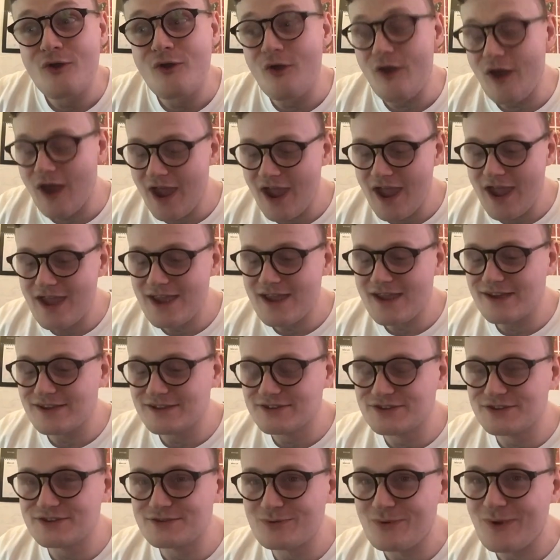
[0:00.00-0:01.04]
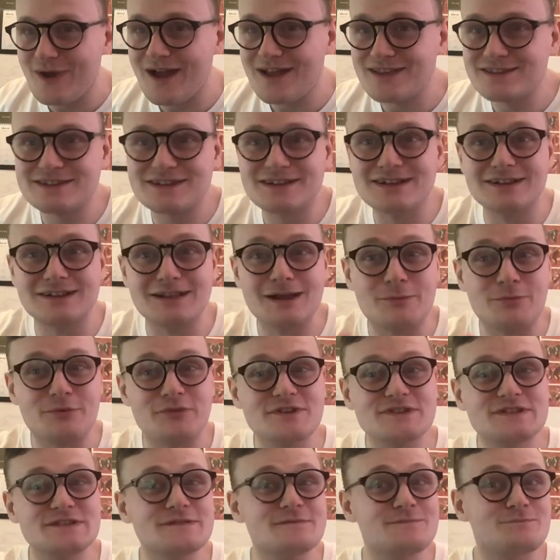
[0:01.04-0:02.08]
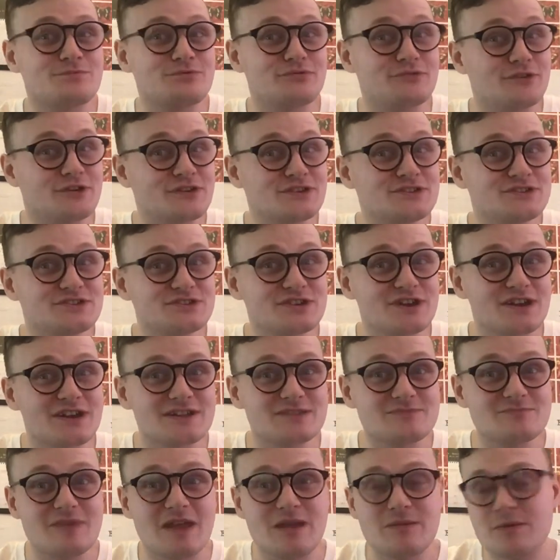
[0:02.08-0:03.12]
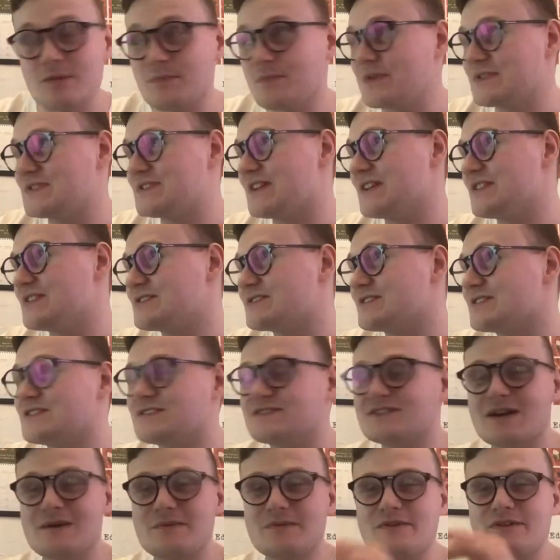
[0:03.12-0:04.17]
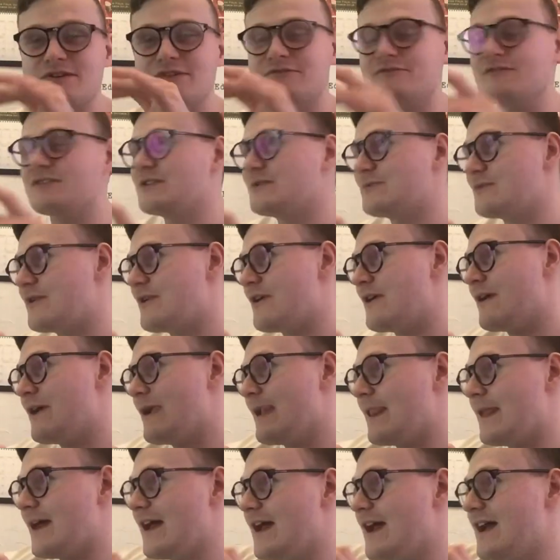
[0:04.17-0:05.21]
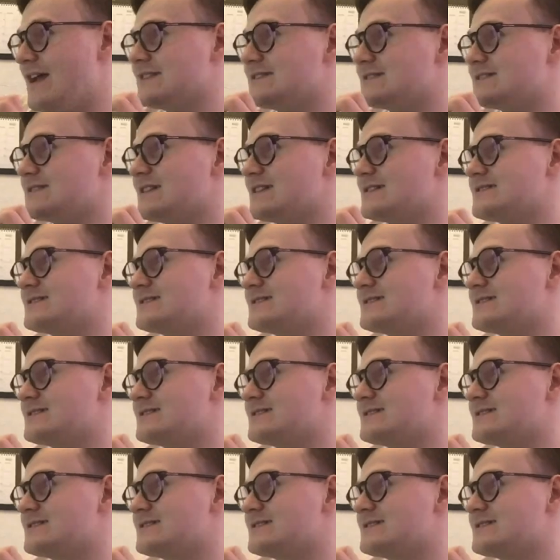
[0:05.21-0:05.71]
a duet collaborative project, maybe potentially. So I'm going to read what Ed said.